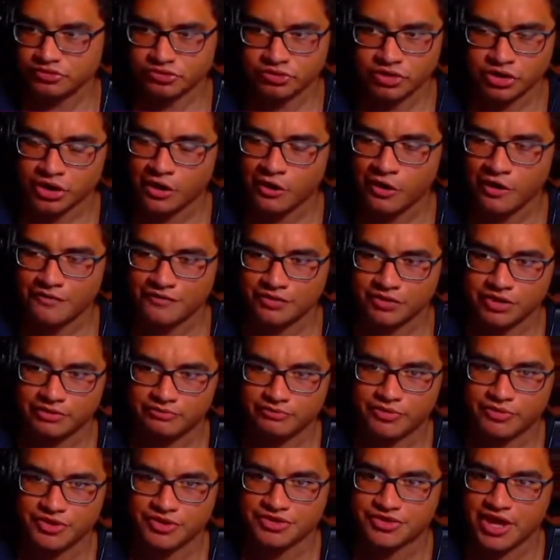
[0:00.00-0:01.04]
go over it
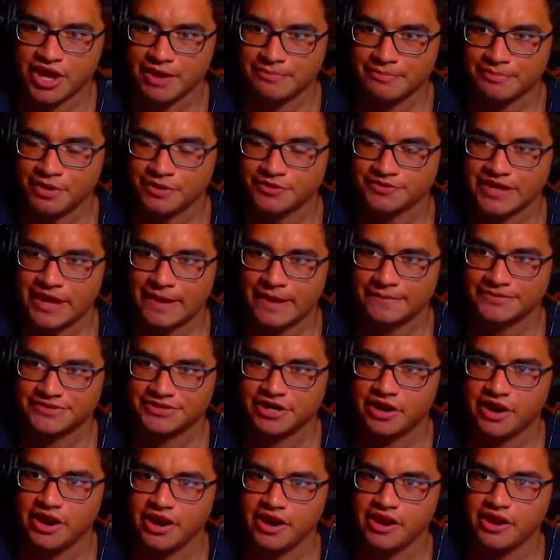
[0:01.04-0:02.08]
with
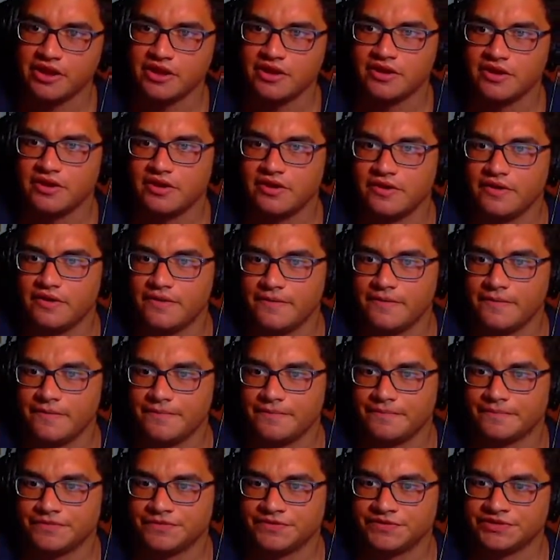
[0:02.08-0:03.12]
post-commentary.
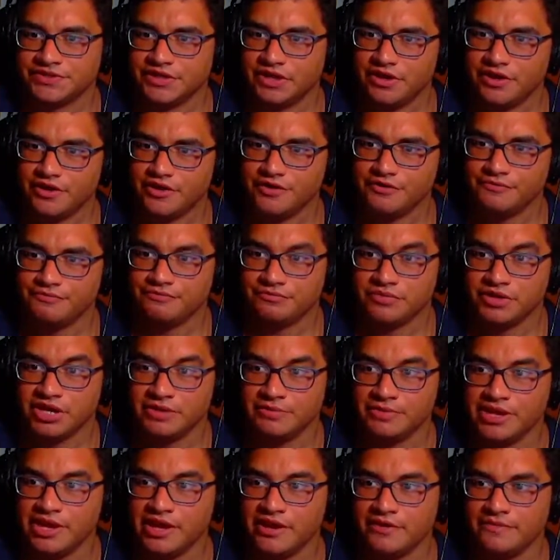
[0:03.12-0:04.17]
So, here we
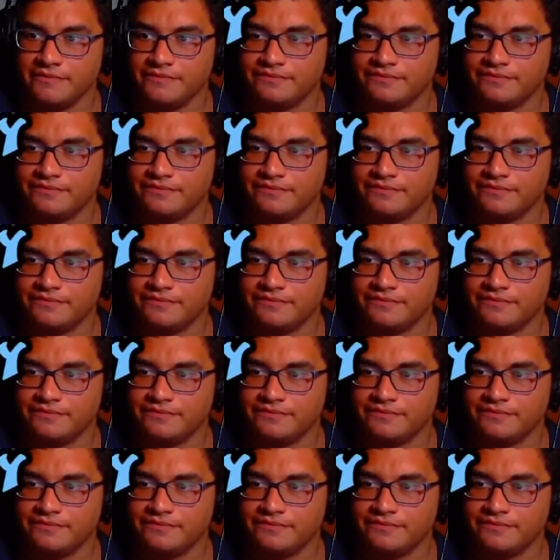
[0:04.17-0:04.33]
go.